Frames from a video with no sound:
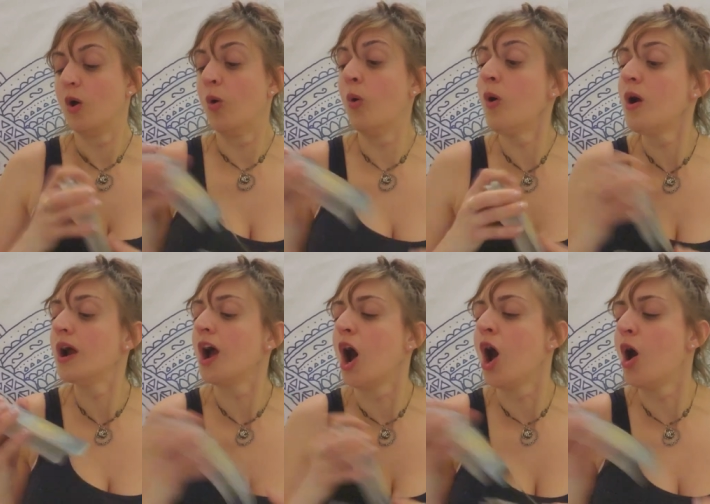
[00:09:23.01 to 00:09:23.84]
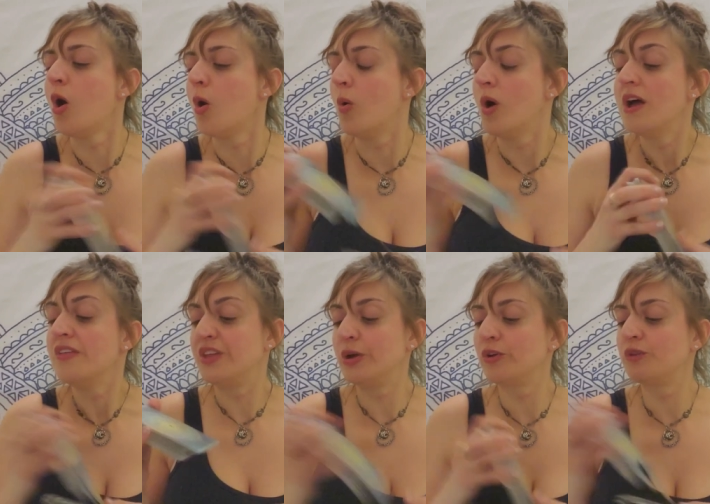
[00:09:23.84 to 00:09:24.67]
Or, oh,
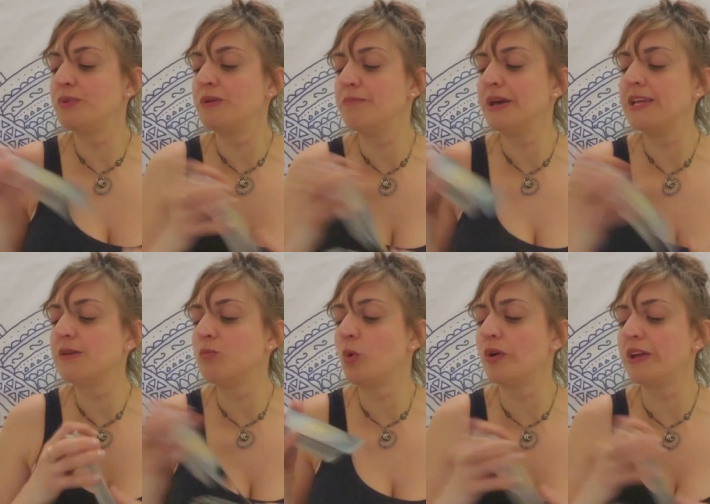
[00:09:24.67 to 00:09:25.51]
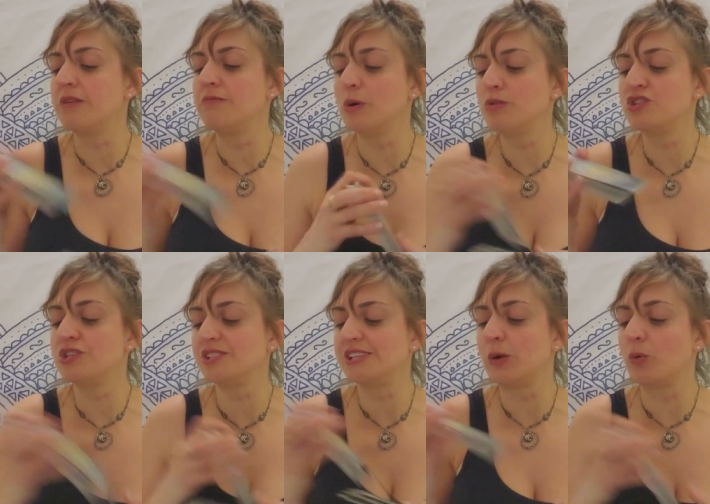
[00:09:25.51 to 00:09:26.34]
there could be many more
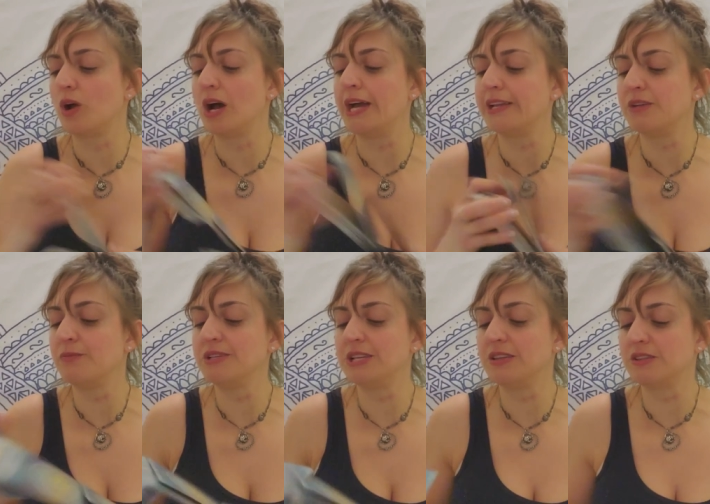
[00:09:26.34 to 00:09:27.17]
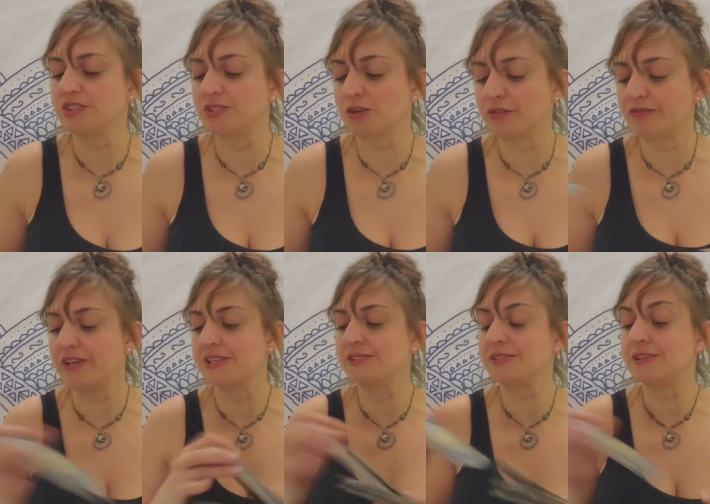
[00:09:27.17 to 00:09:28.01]
emotions that were hiding beneath the
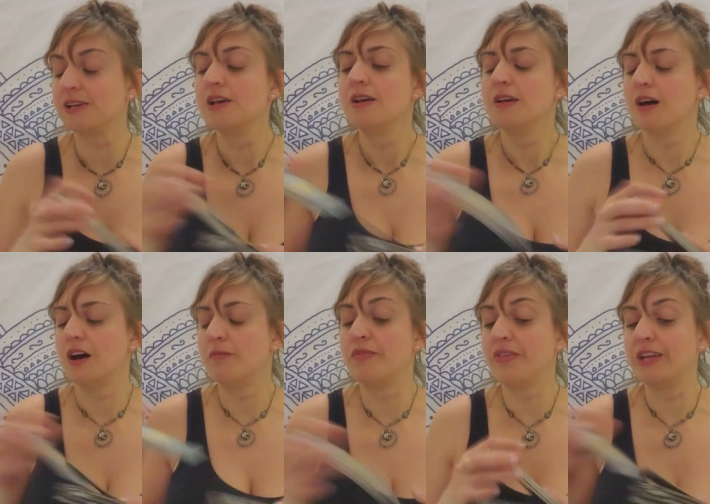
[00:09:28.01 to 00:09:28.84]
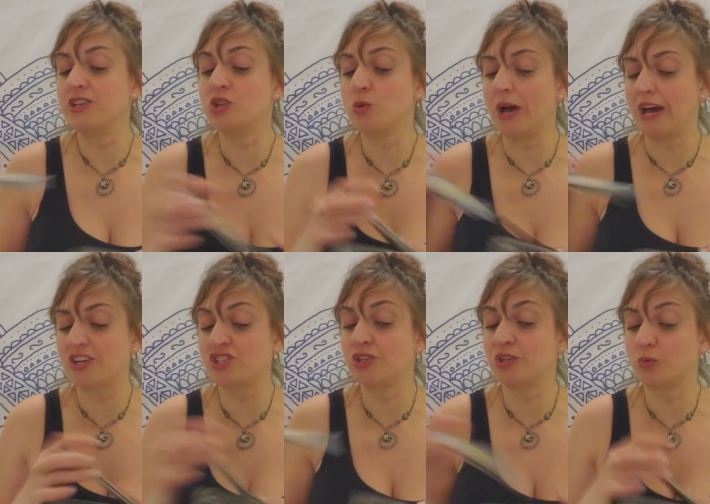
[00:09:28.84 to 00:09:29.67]
surface. Um, than you
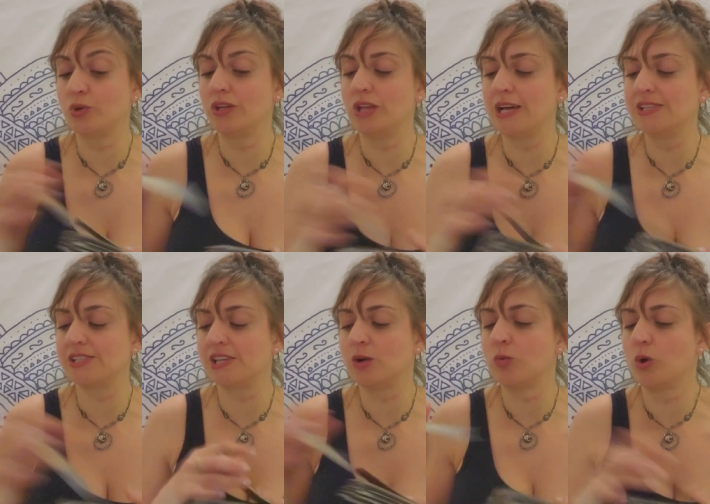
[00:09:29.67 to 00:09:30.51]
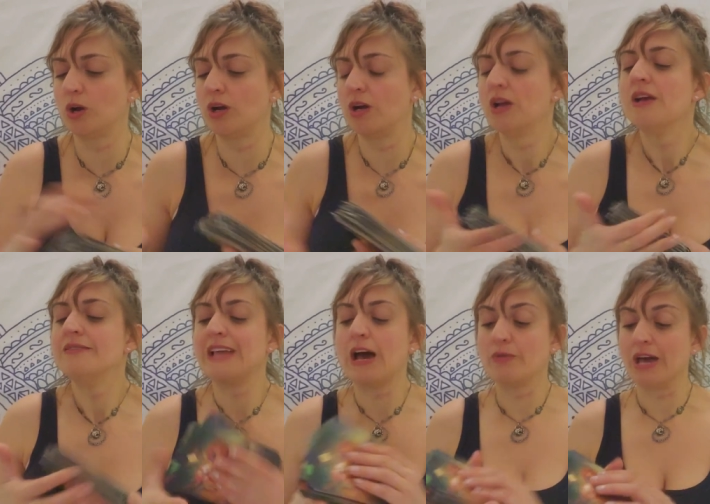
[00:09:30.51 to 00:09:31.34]
actually realized there were.
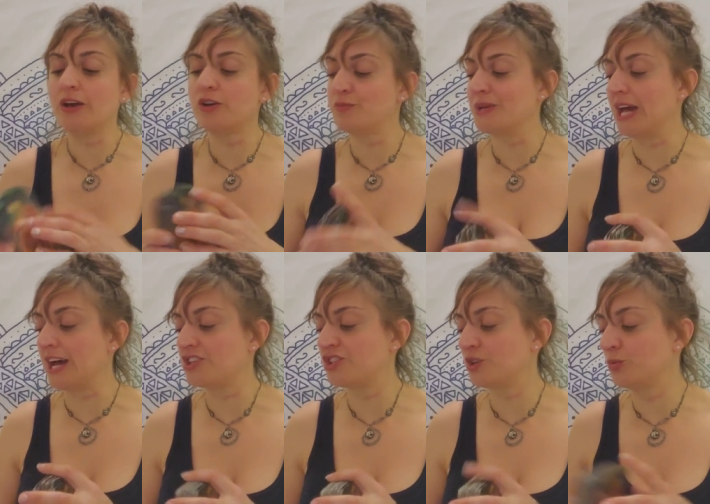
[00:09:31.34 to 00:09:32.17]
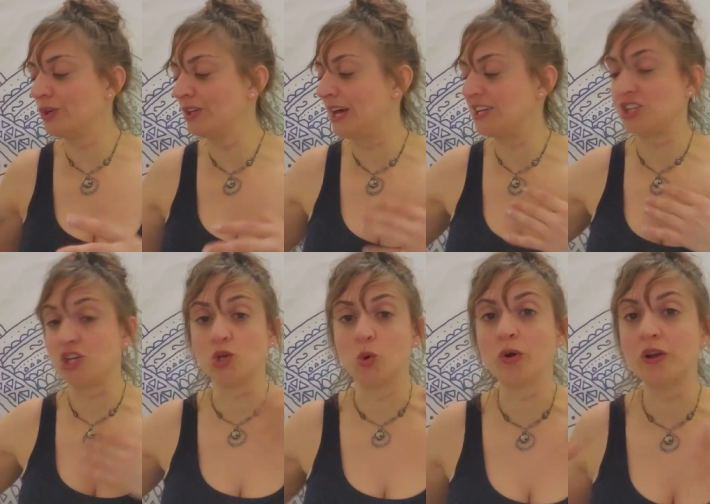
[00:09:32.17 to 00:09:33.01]
Now, that could be actually realizing
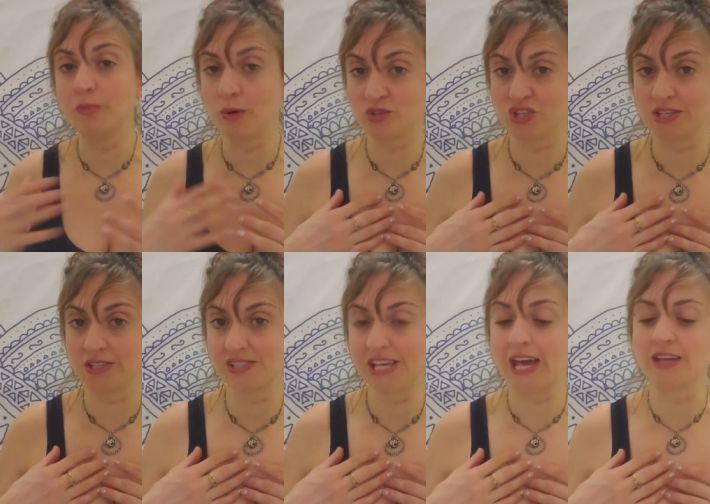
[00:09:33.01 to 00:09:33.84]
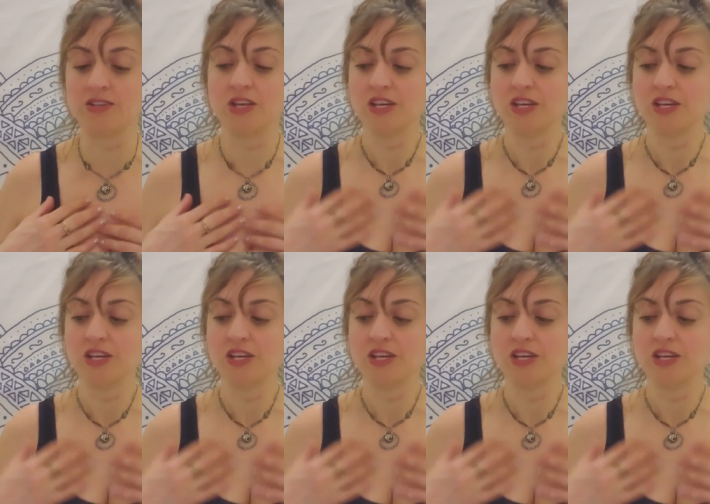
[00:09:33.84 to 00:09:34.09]
your emotions and